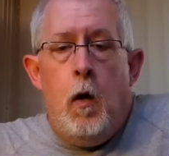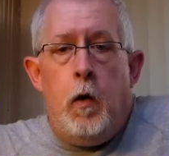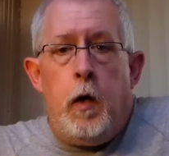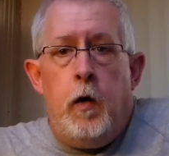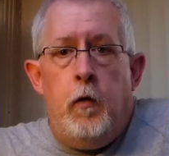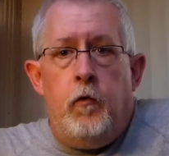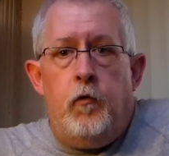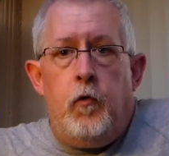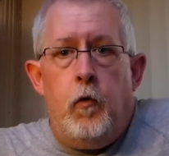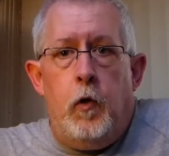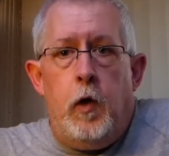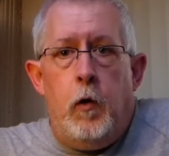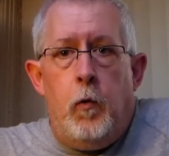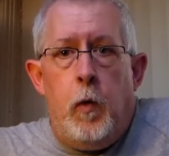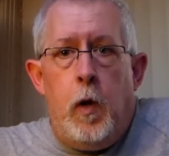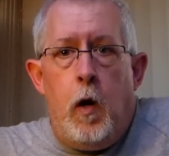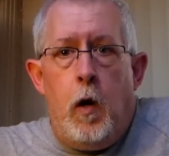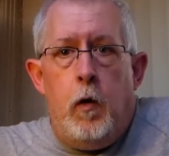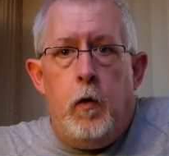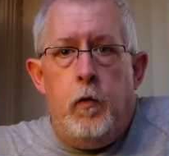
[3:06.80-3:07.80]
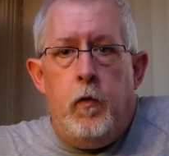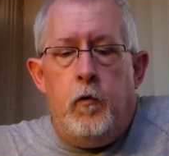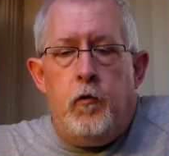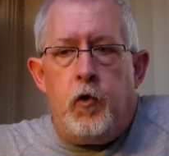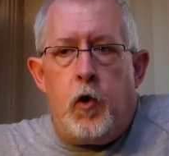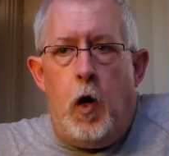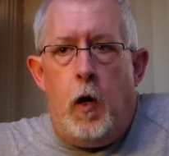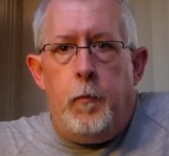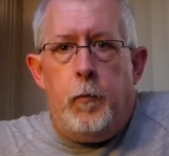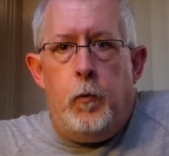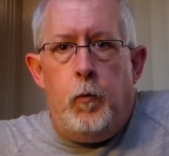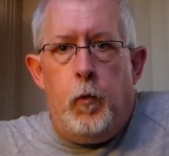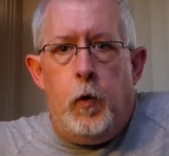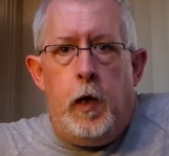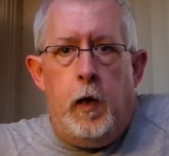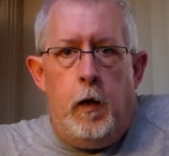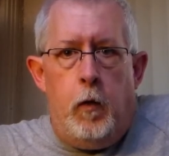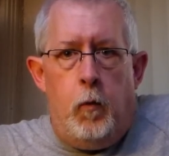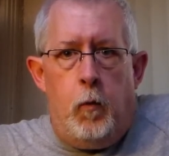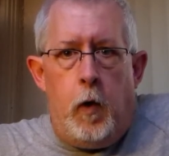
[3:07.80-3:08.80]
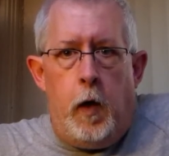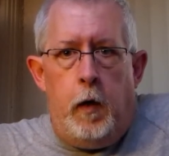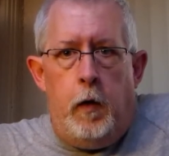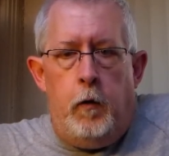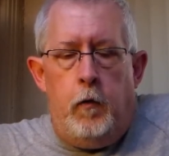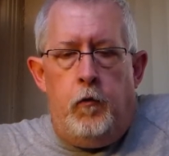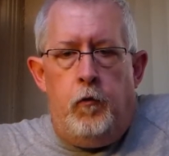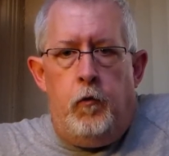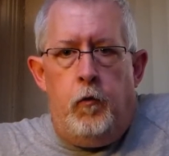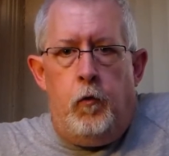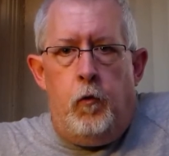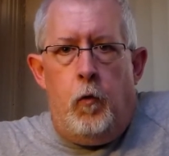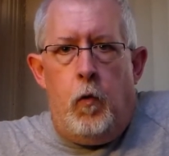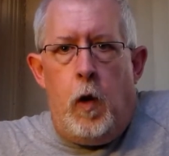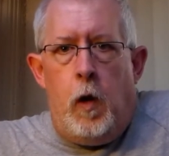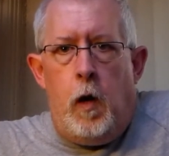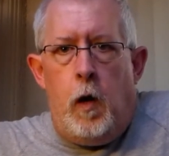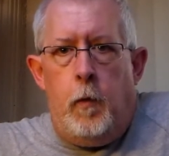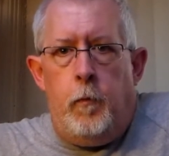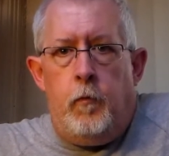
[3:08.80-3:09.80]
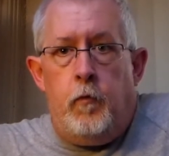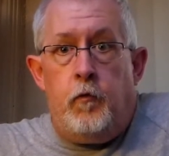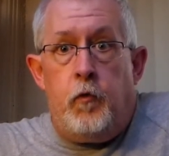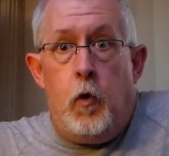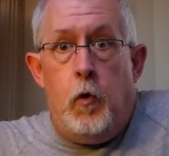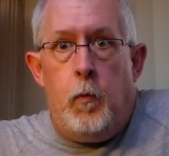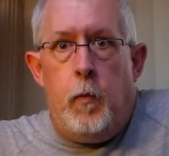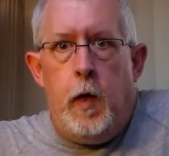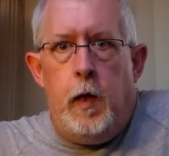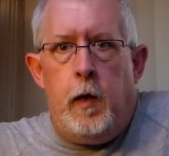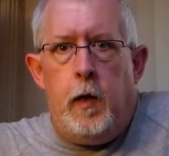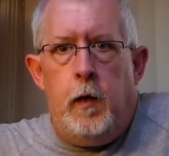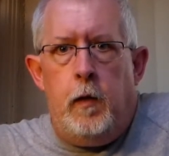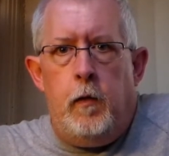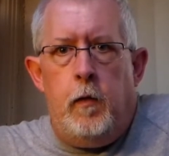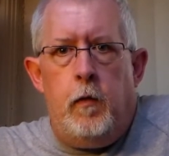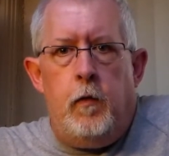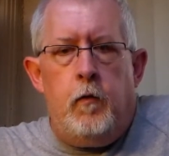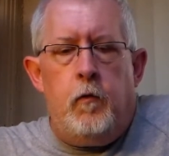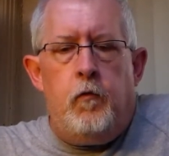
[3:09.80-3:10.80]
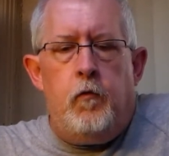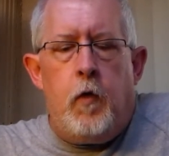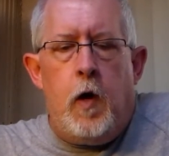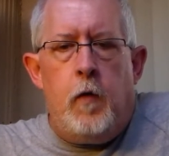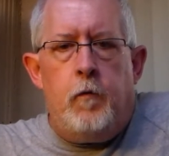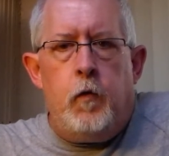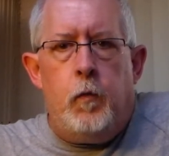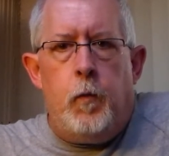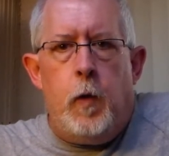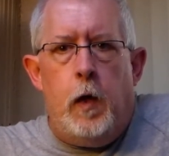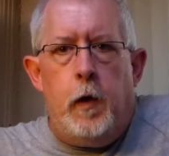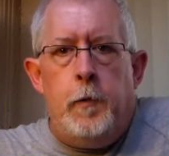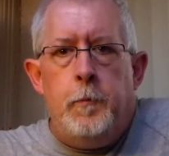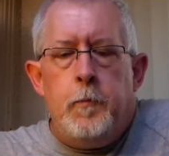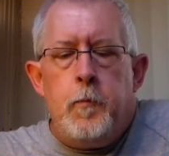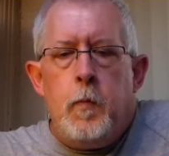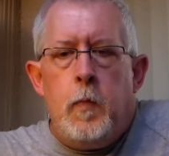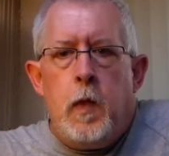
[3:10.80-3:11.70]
Okay, so here we are in the shop and we're getting ready to start making this travel bug.